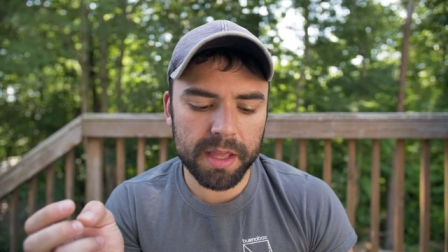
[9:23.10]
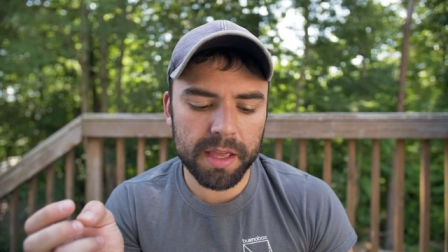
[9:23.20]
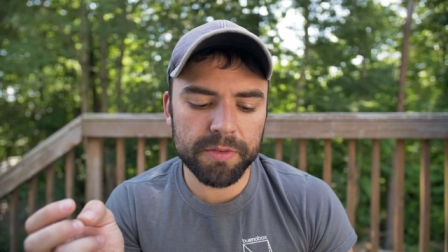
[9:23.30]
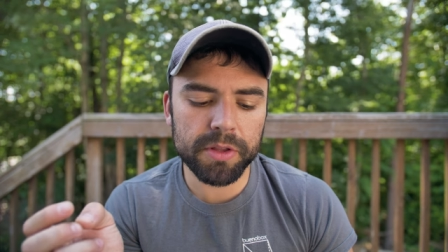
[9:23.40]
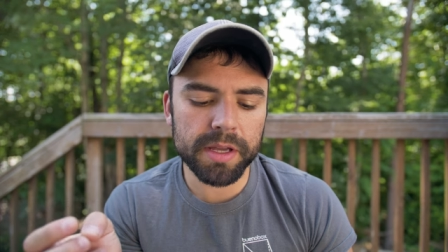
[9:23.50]

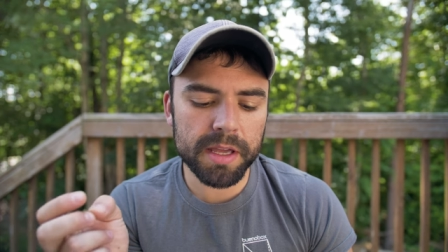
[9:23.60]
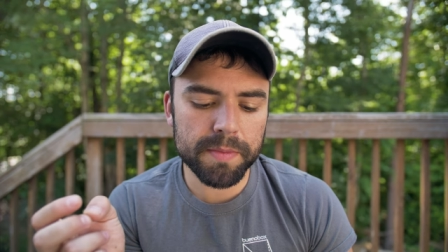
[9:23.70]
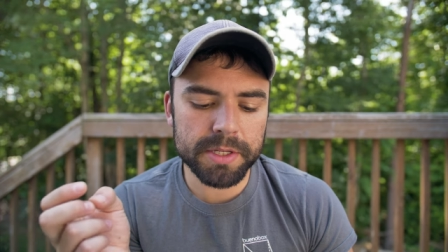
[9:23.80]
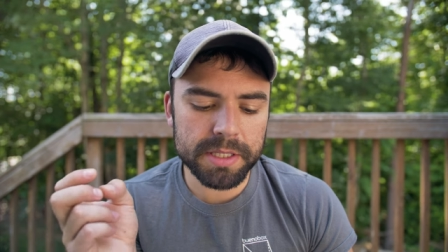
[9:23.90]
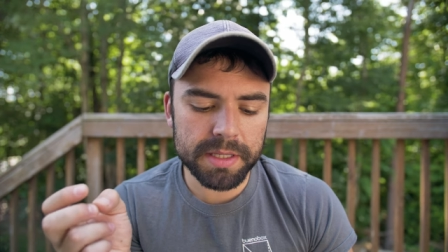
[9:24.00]
If you look at
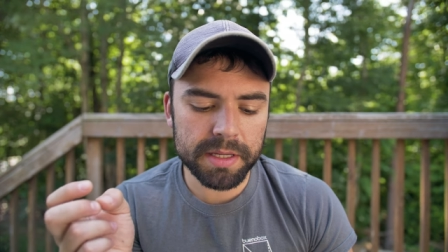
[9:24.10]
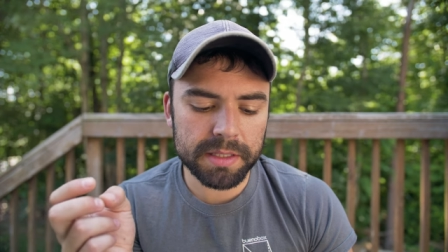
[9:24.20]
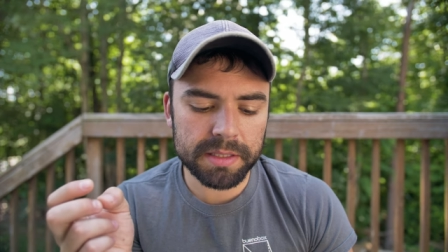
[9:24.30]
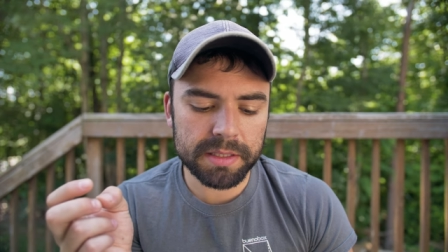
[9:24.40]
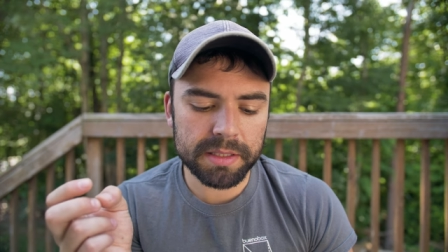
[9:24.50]
image
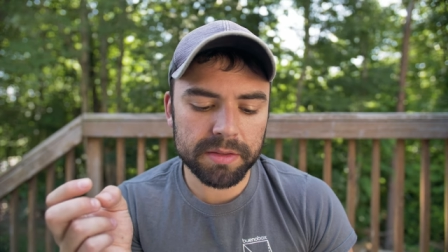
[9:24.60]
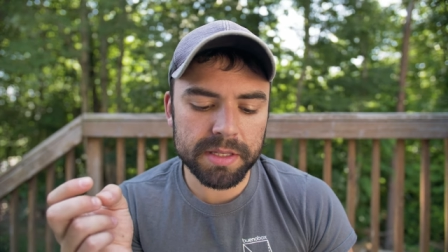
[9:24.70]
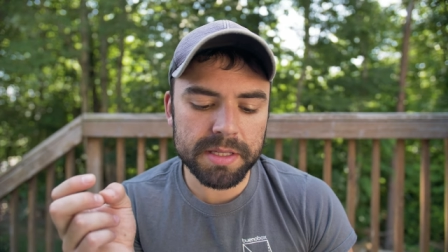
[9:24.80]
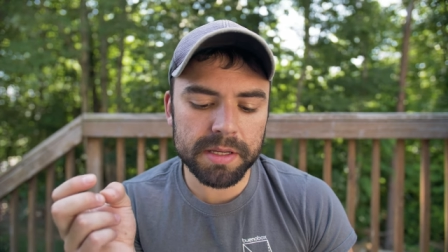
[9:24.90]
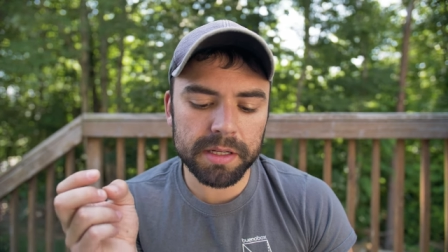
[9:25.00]
six,
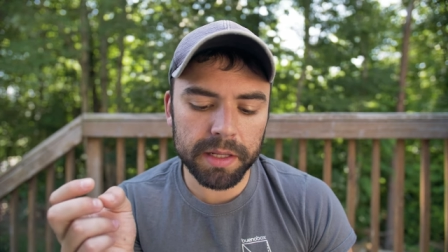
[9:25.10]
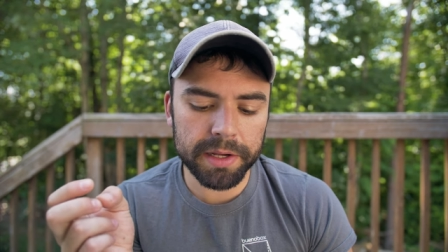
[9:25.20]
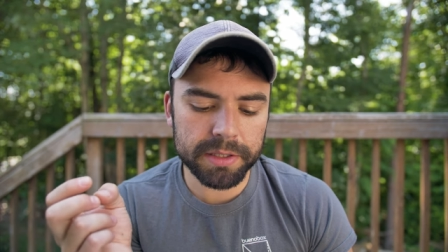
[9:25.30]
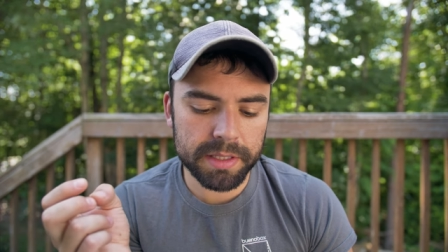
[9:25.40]
this is a glare